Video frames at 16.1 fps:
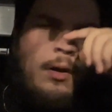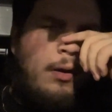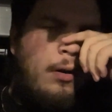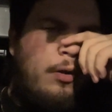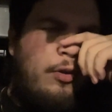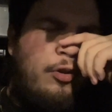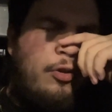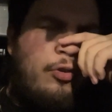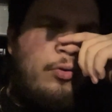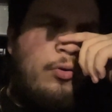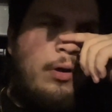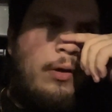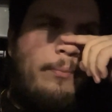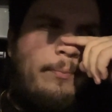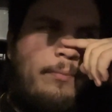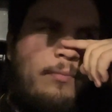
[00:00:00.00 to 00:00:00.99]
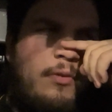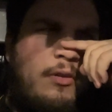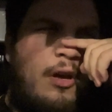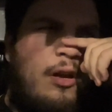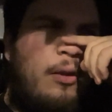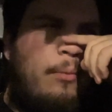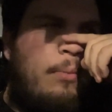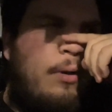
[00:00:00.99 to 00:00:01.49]
You know, I thought
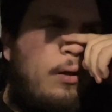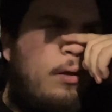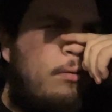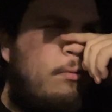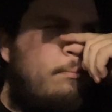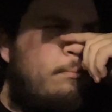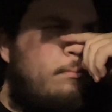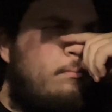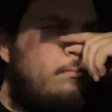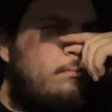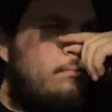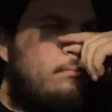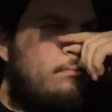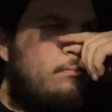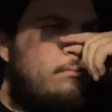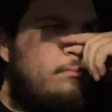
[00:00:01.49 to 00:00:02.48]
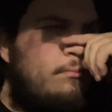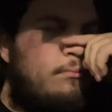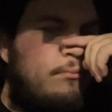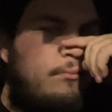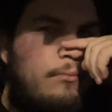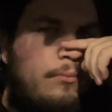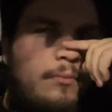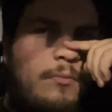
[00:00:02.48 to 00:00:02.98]
about
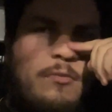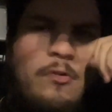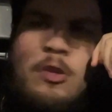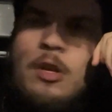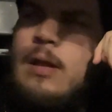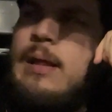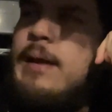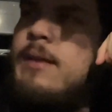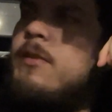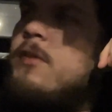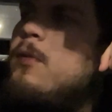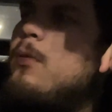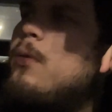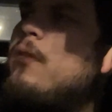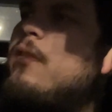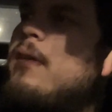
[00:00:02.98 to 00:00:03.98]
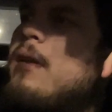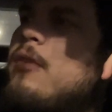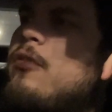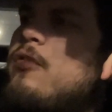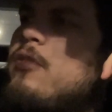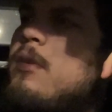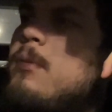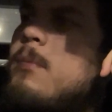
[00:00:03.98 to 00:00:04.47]
not like suicide and
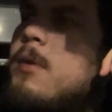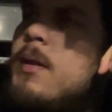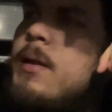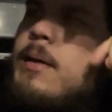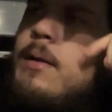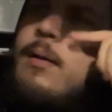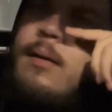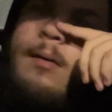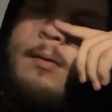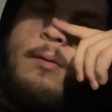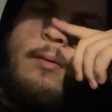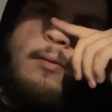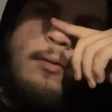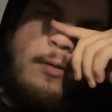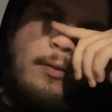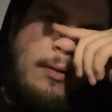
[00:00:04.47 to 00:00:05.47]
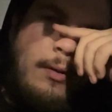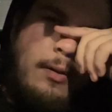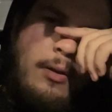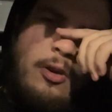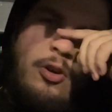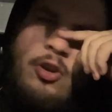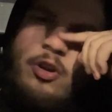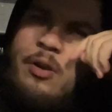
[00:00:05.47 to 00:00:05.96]
shit, but like
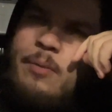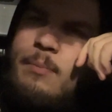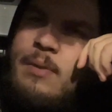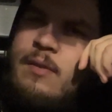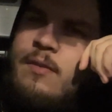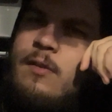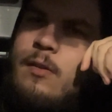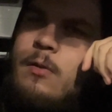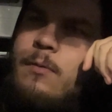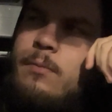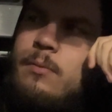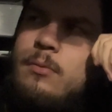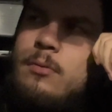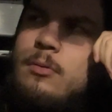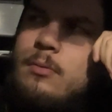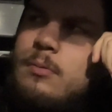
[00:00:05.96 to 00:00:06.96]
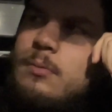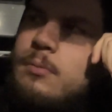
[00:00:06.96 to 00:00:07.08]
hurting myself, you know?